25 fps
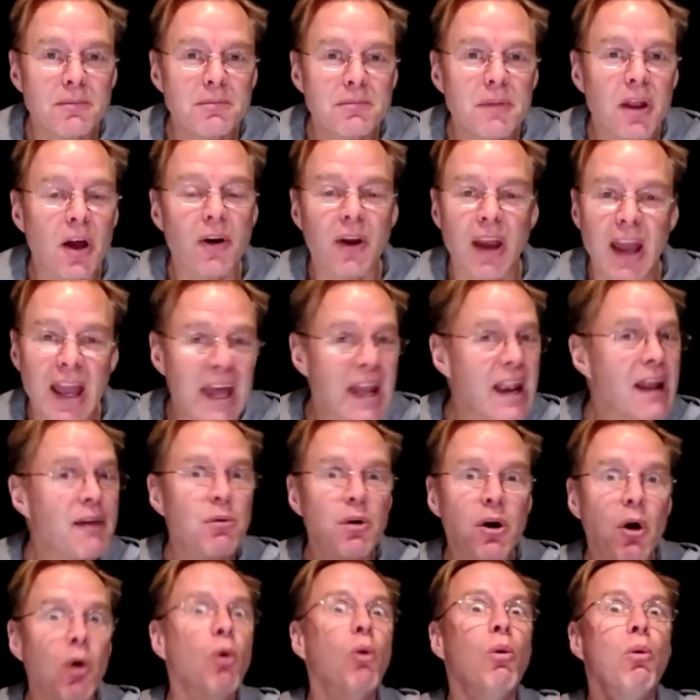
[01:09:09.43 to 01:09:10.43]
Okay, and everyone go,
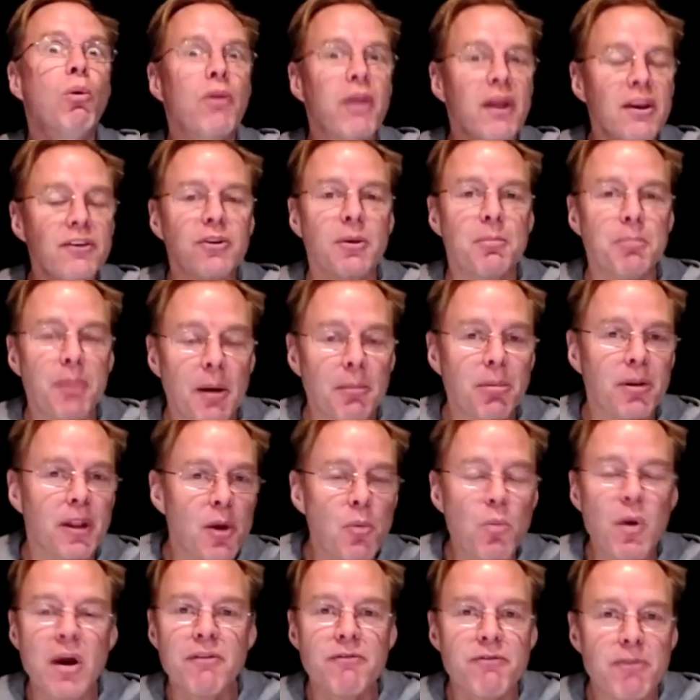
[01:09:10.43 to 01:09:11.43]
oh, there's a bubble. It went
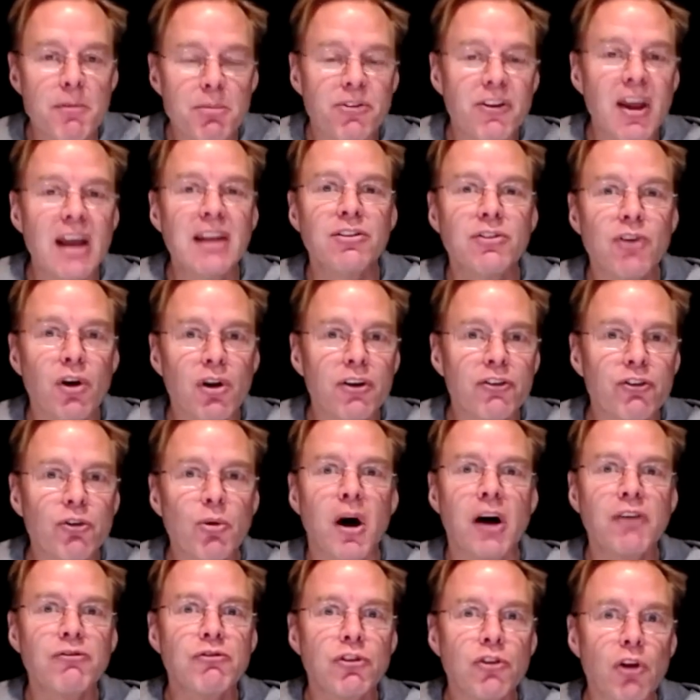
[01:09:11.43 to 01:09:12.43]
from $10 to $100.